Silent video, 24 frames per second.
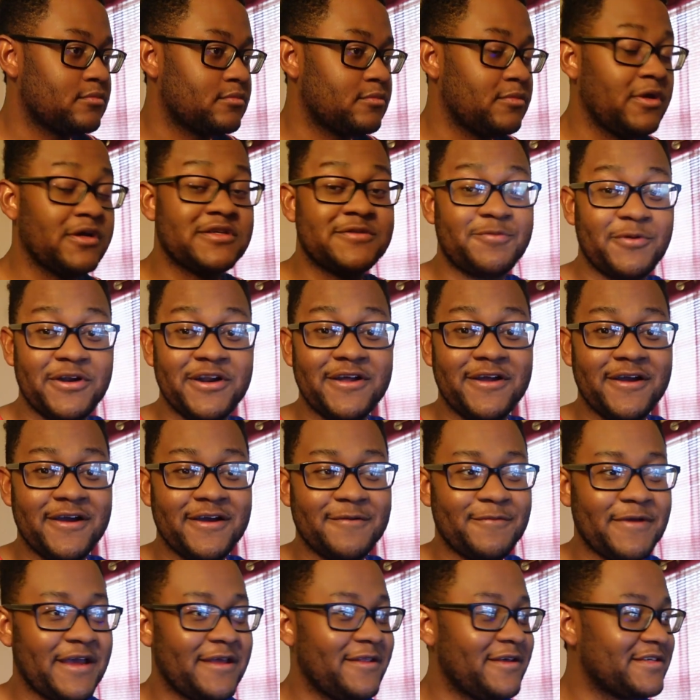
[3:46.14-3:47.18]
Looks pretty good,
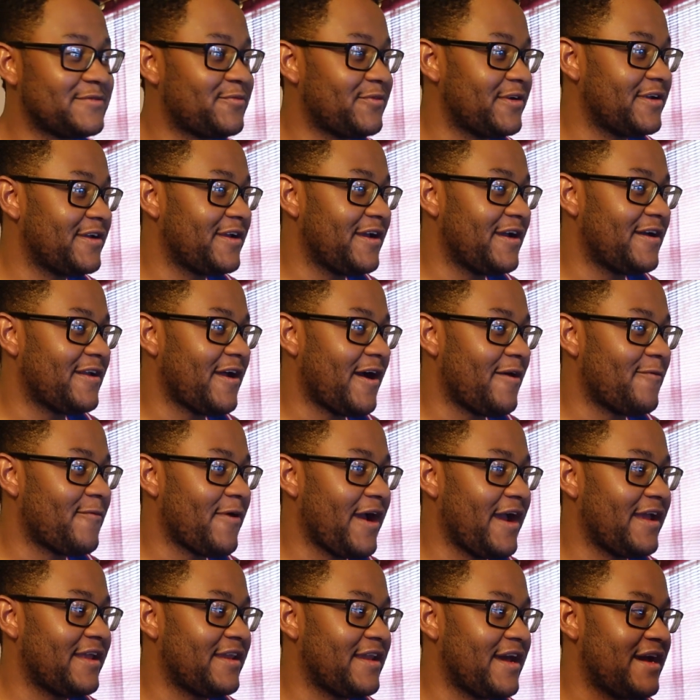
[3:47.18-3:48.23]
man. Looks pretty good. All
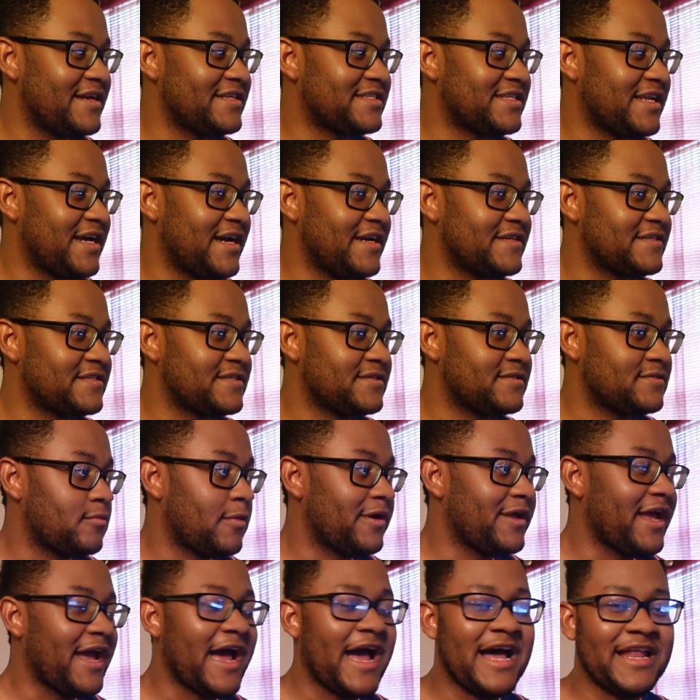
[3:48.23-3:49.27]
right. Nice, nice. Well,
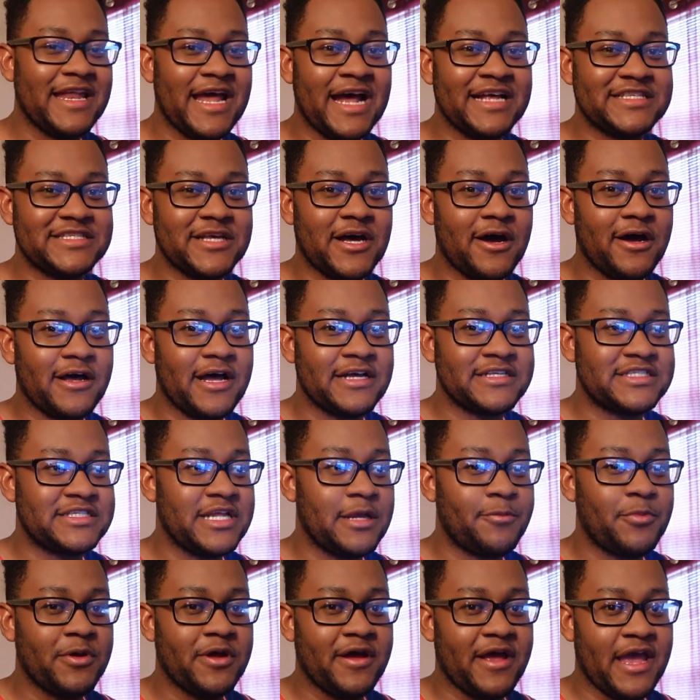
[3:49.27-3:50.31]
yeah, I saw a
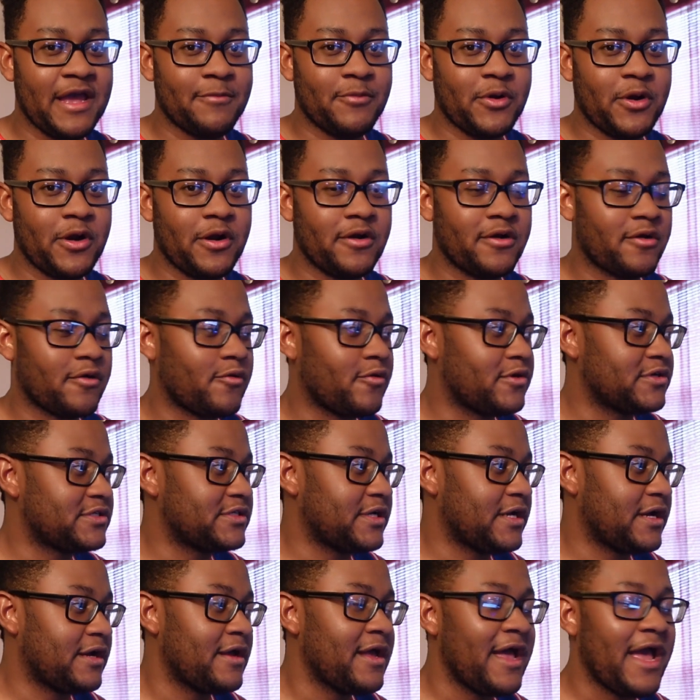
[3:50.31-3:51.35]
snippet of Amber Heard, of course,
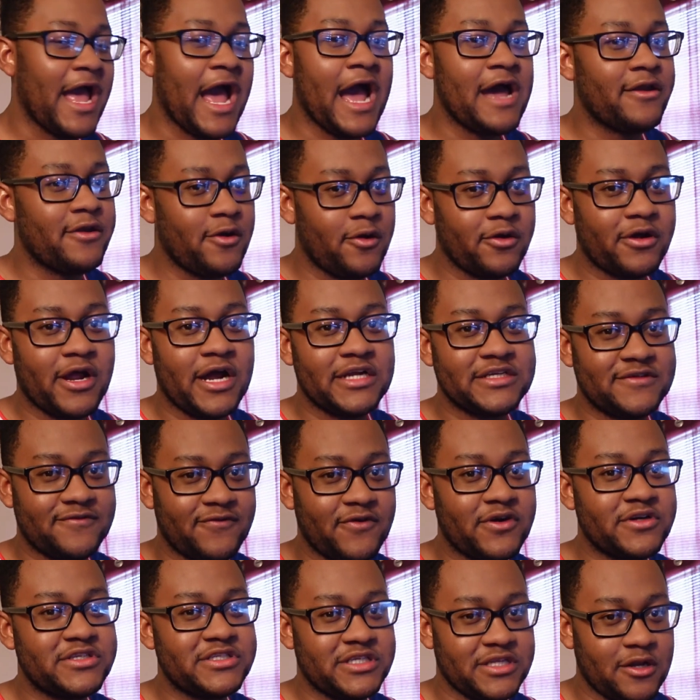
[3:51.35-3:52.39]
yeah. I know
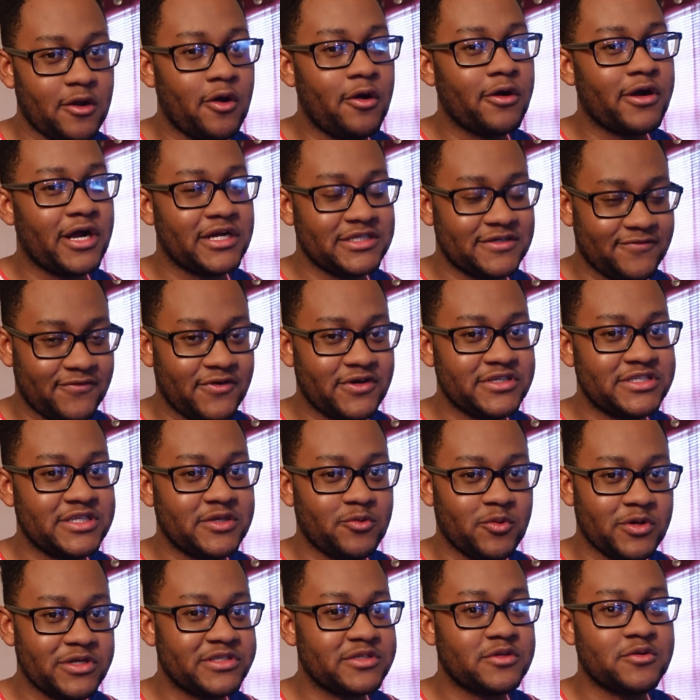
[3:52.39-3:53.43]
controversy, the whole controversy
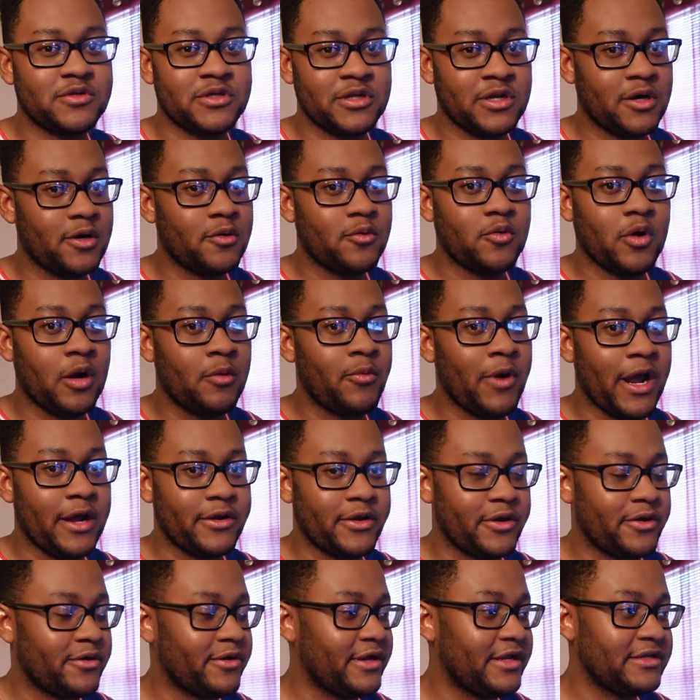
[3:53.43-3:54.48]
was, you know, around
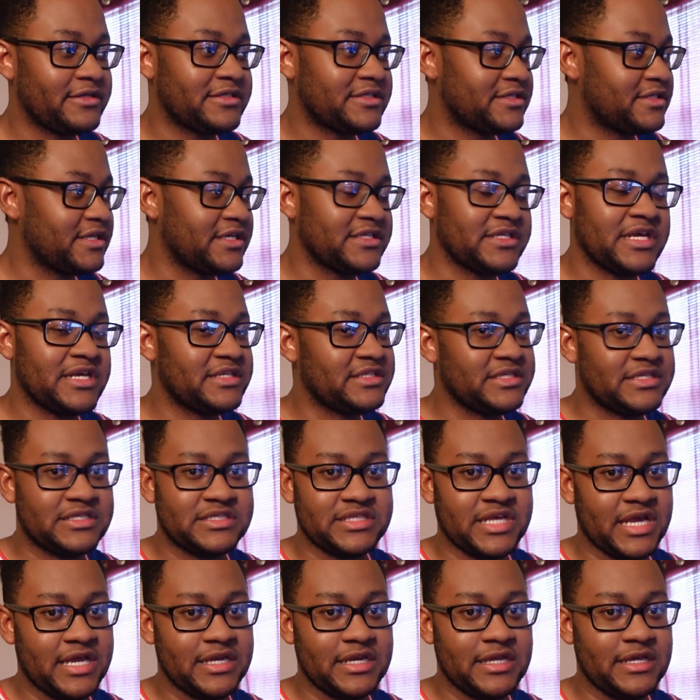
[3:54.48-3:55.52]
her. It's
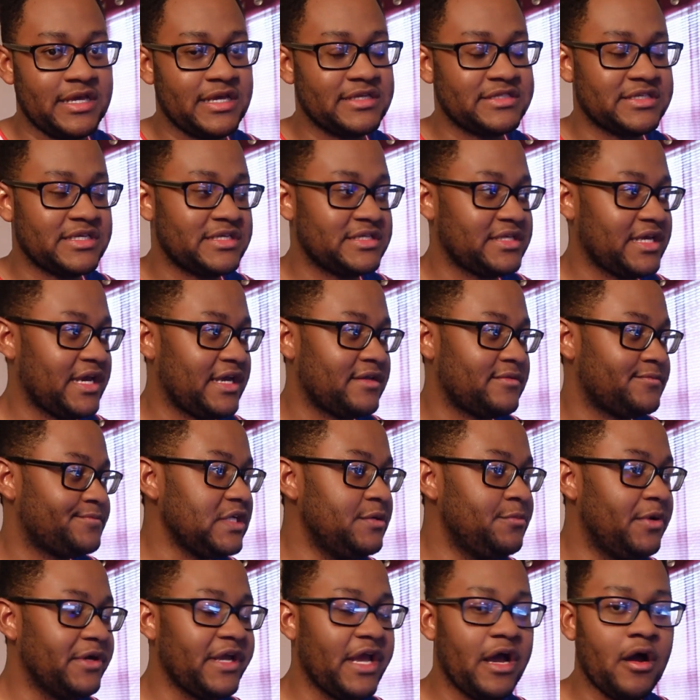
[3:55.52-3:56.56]
insanity. It's insane.
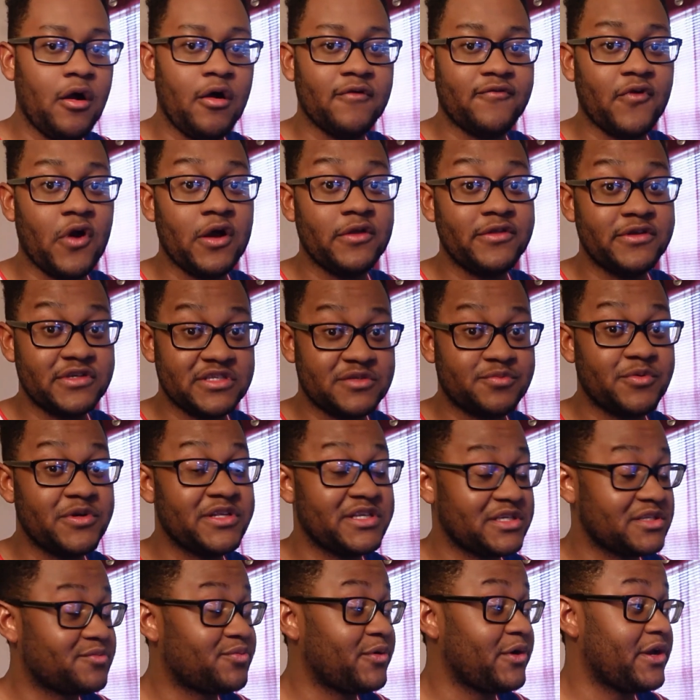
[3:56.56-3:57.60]
But yeah, overall, this
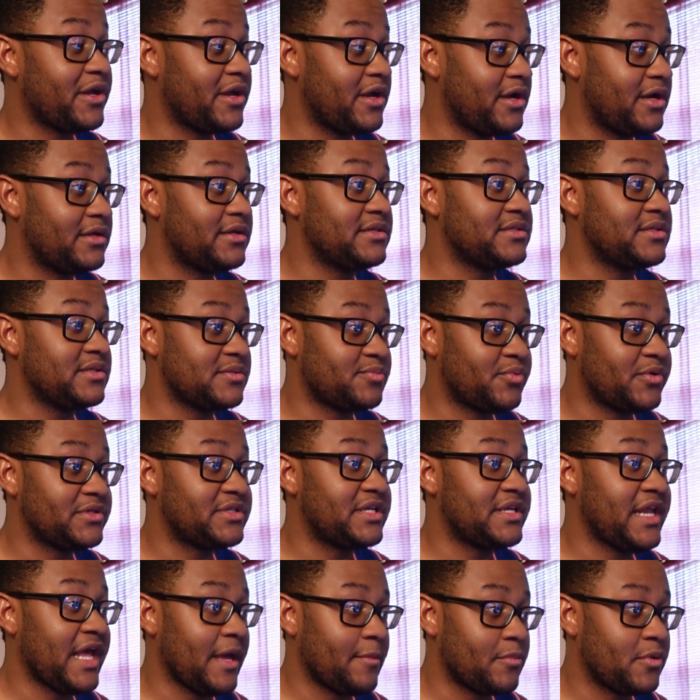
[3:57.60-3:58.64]
was pretty good. This was
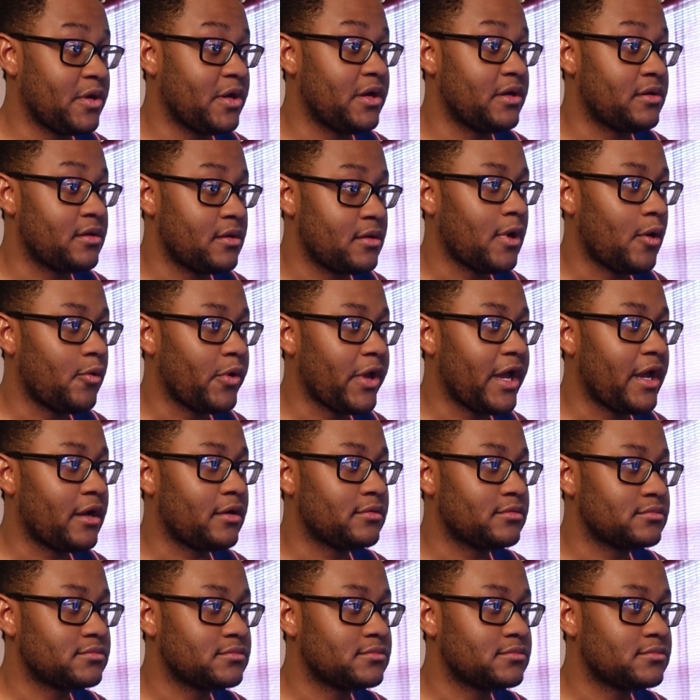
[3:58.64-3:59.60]
pretty damn good. Oh, yeah.